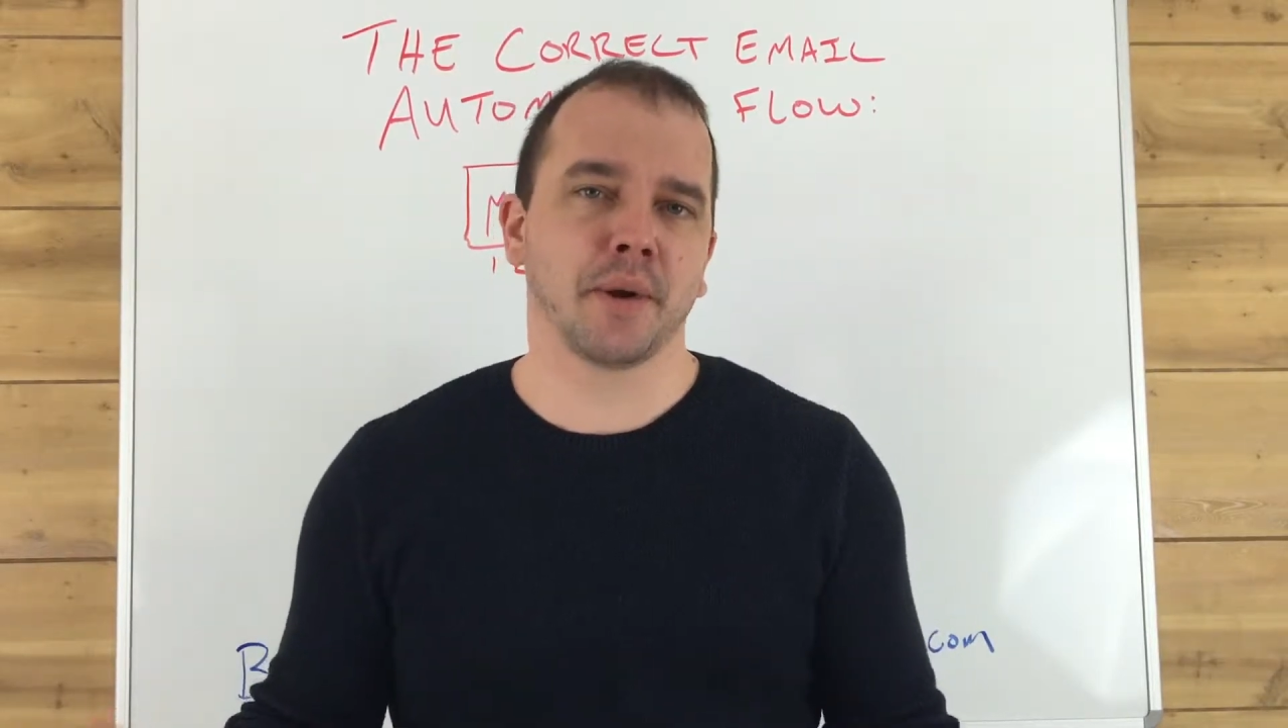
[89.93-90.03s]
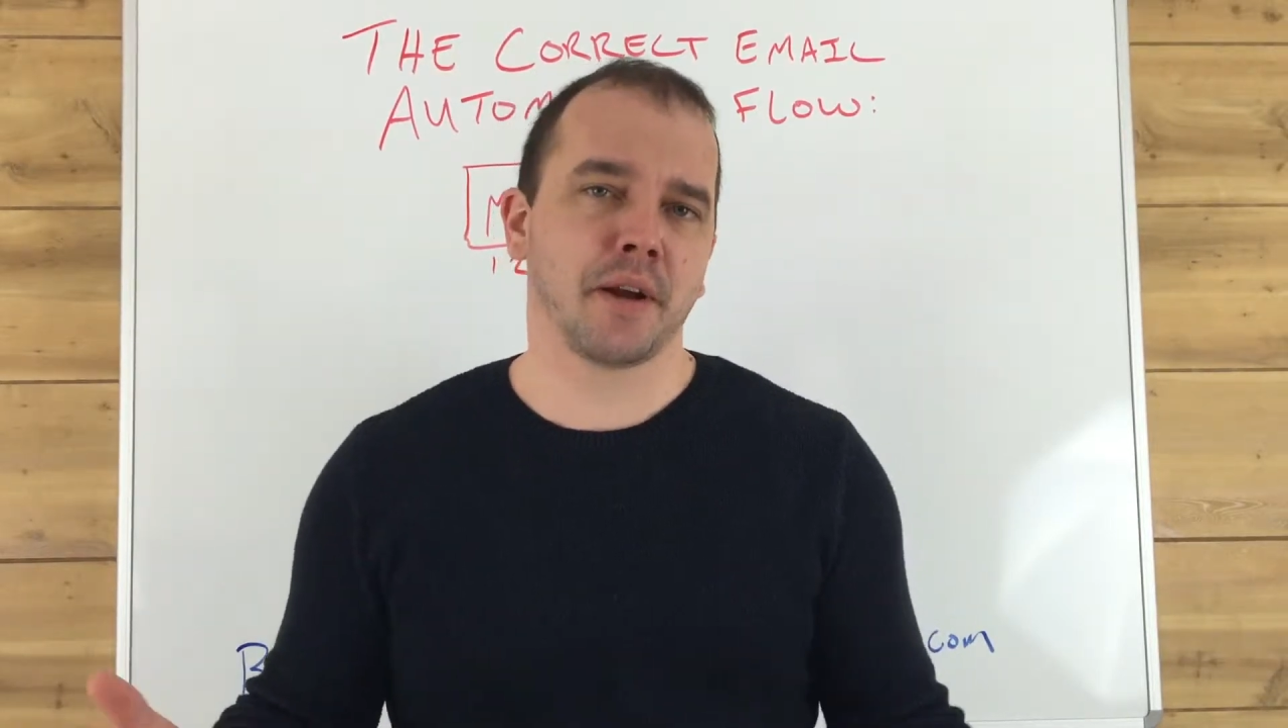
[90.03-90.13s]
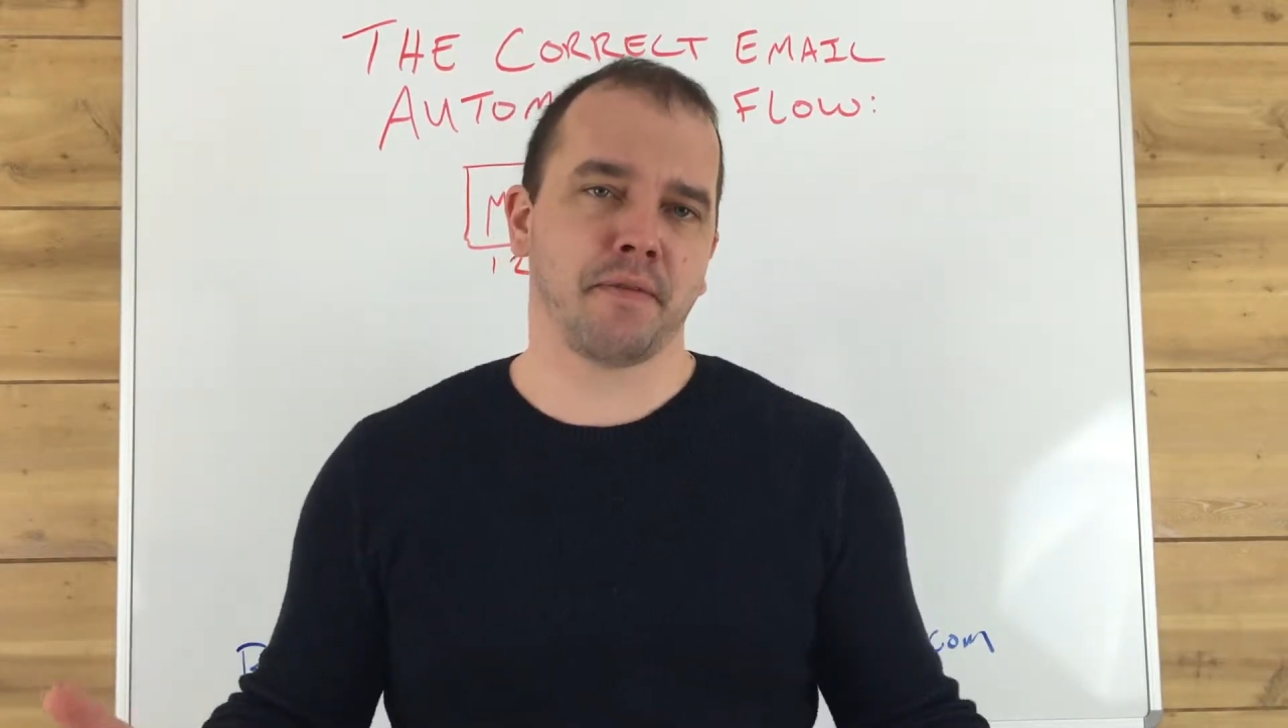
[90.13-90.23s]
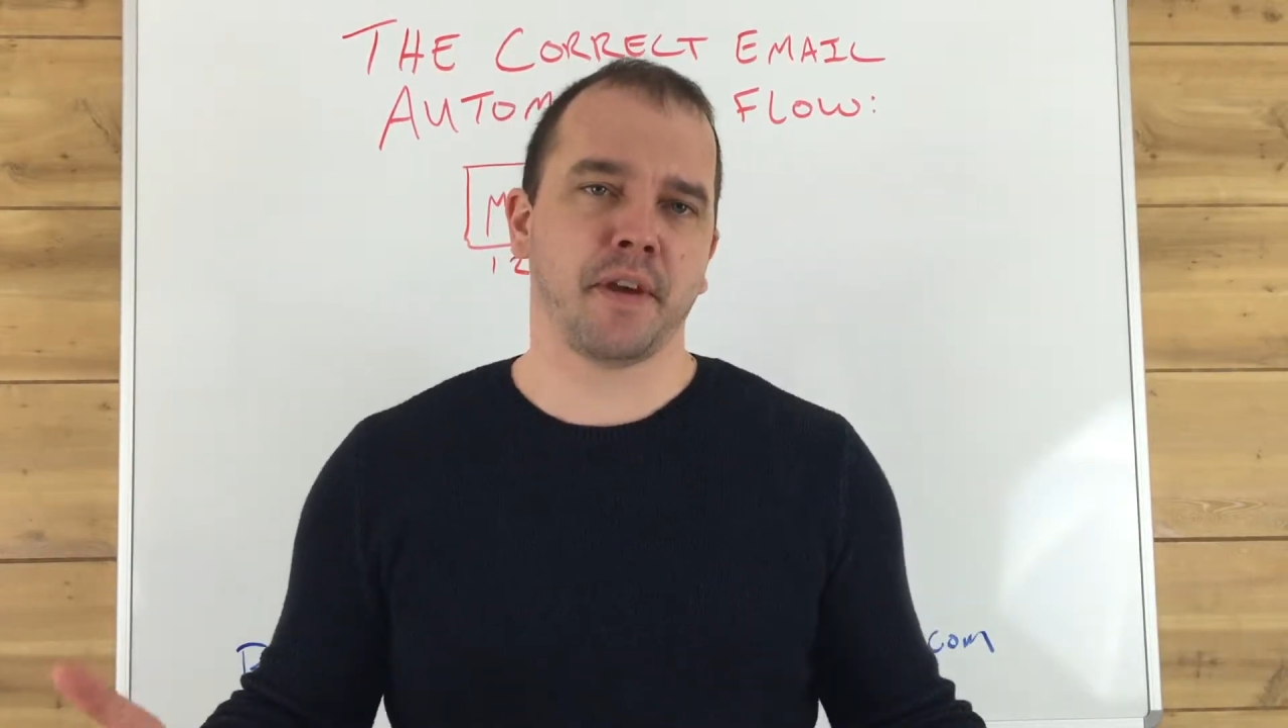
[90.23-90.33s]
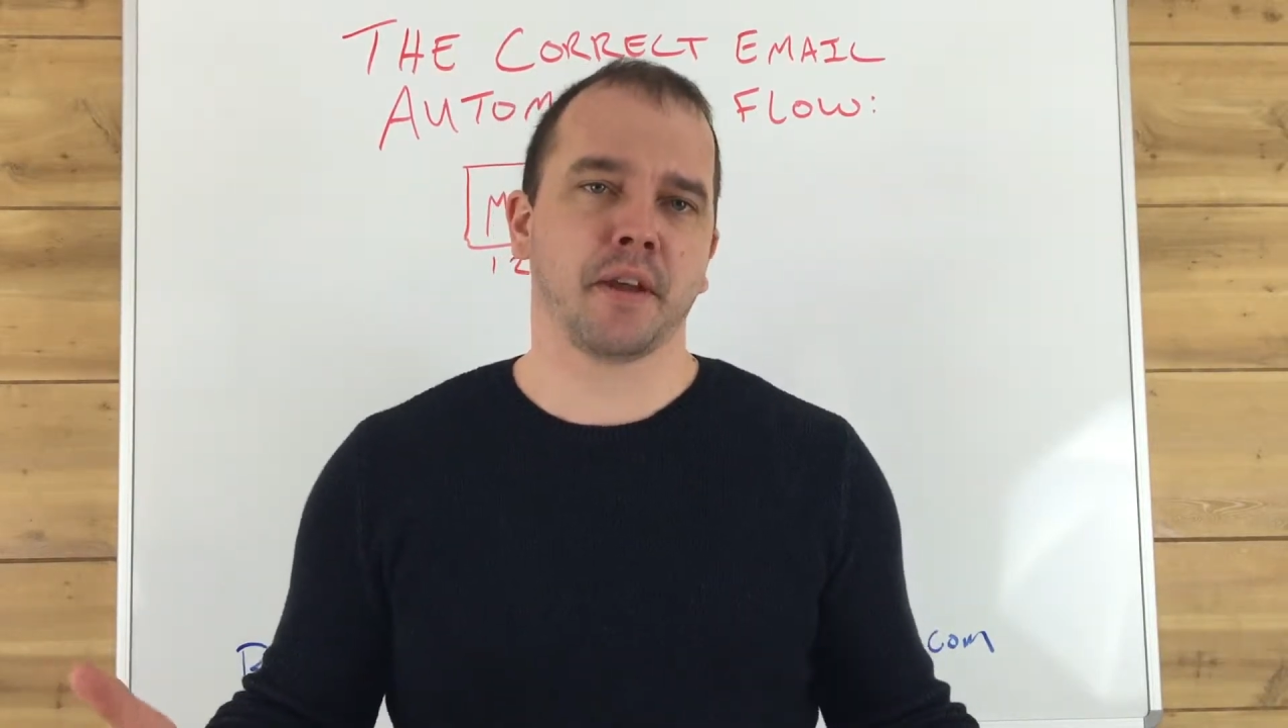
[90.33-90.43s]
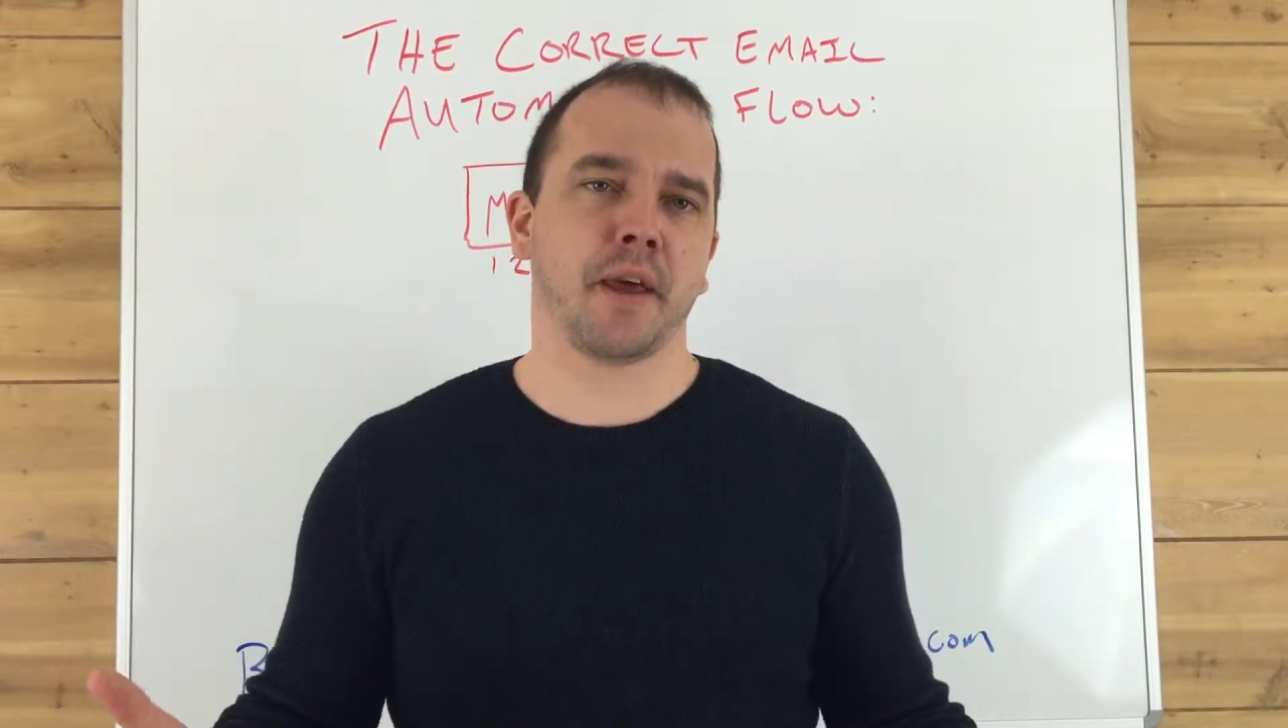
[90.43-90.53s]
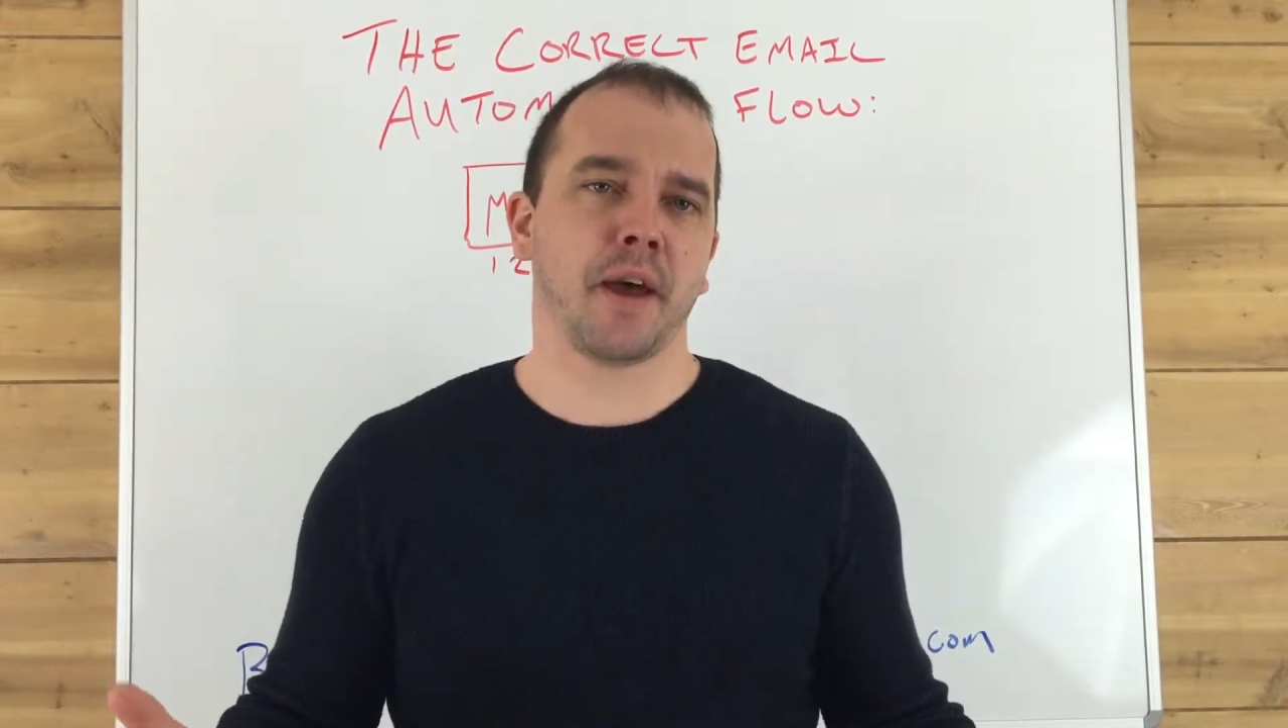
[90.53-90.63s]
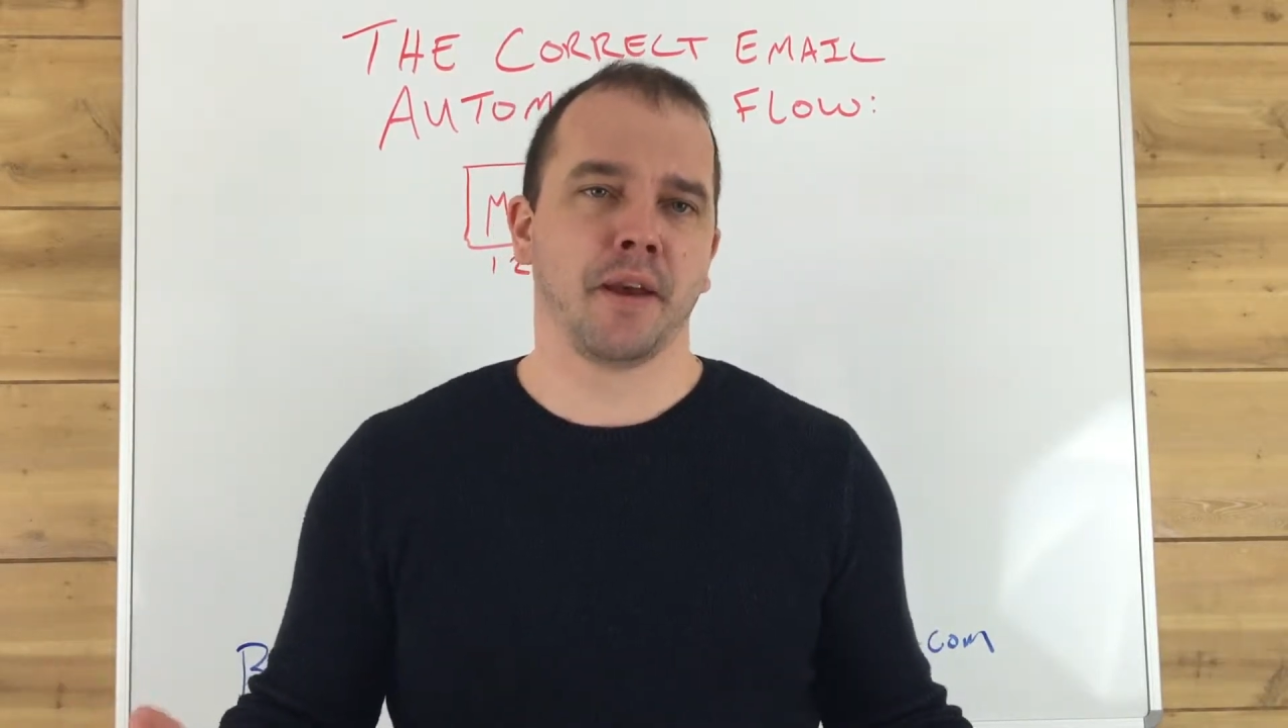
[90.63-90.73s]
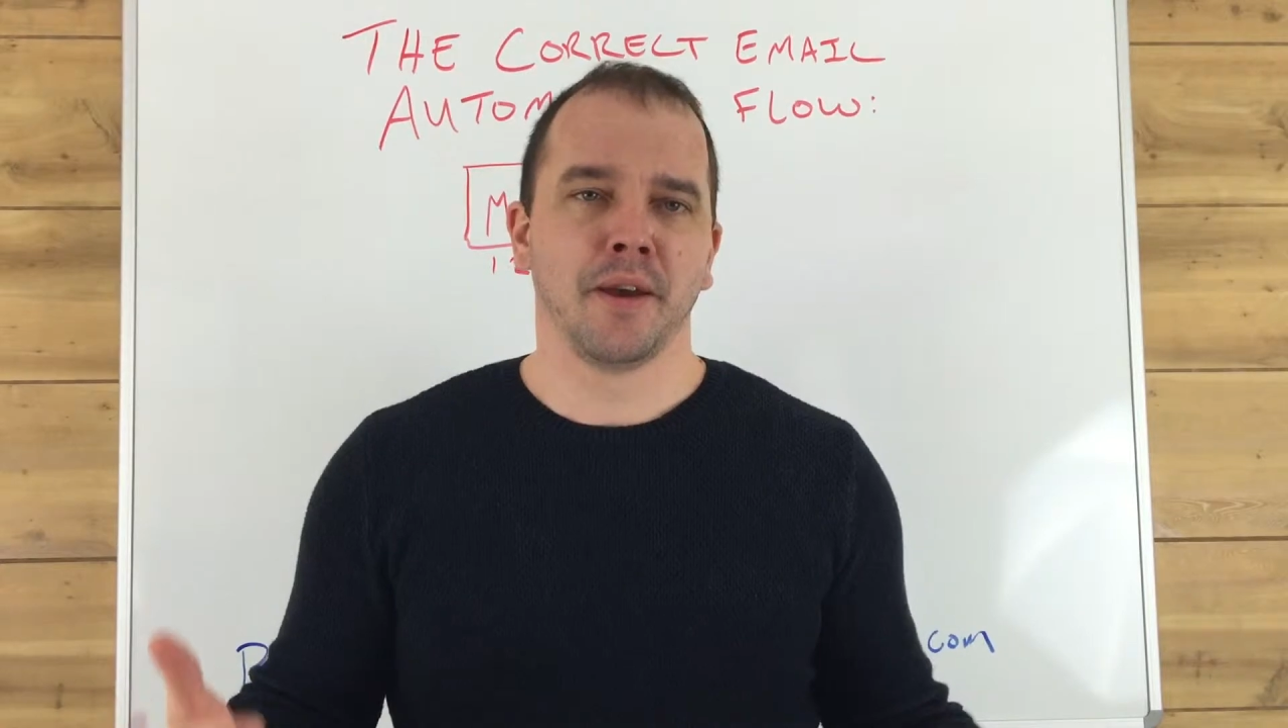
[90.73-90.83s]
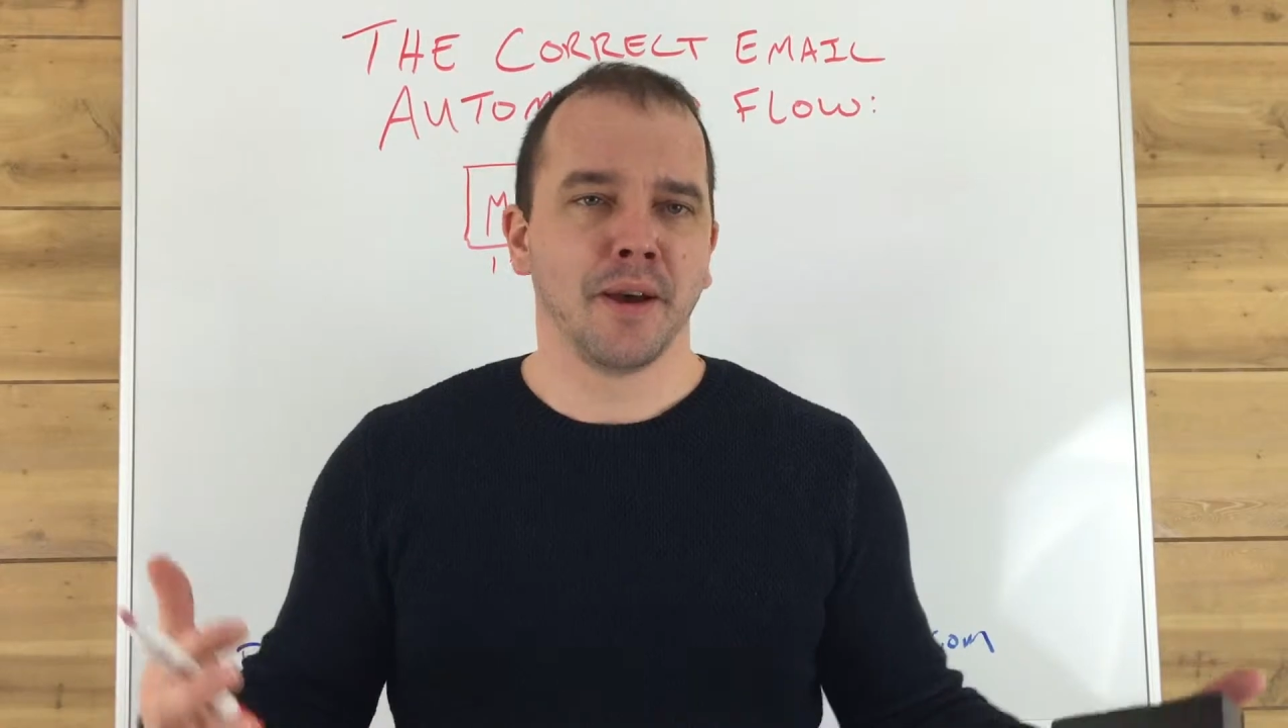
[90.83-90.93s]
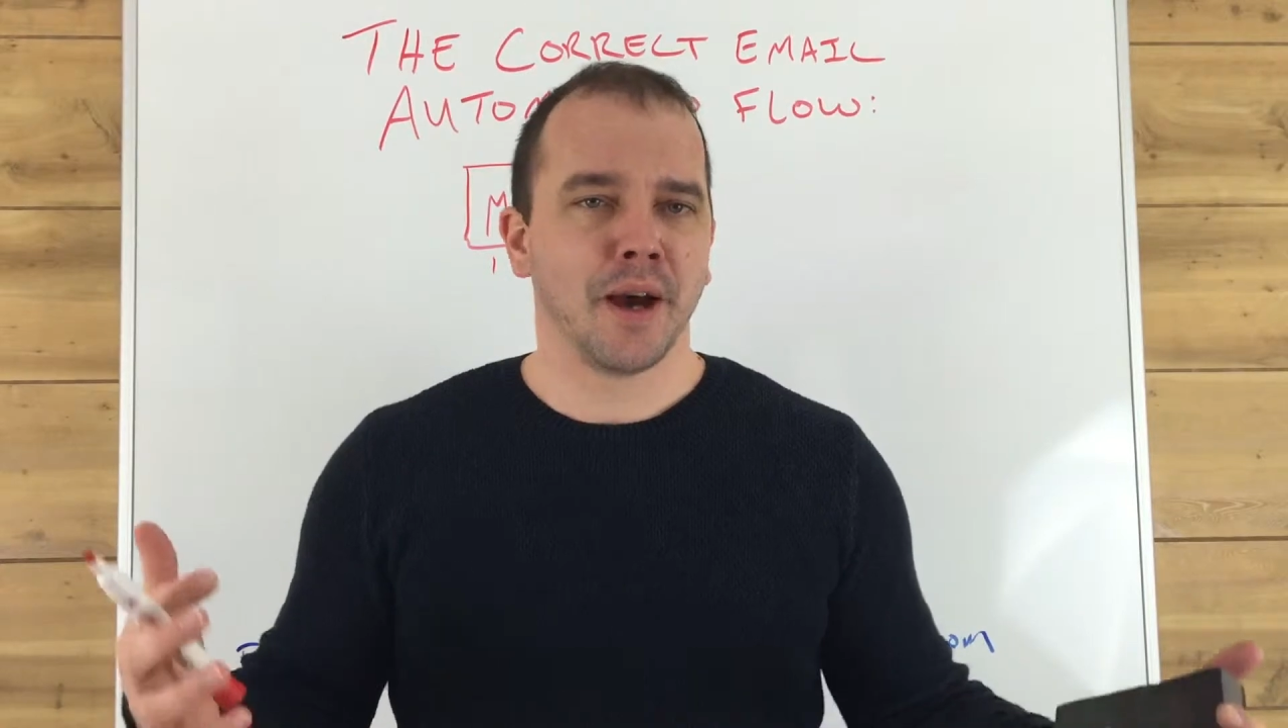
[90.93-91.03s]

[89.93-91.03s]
what I've failed at.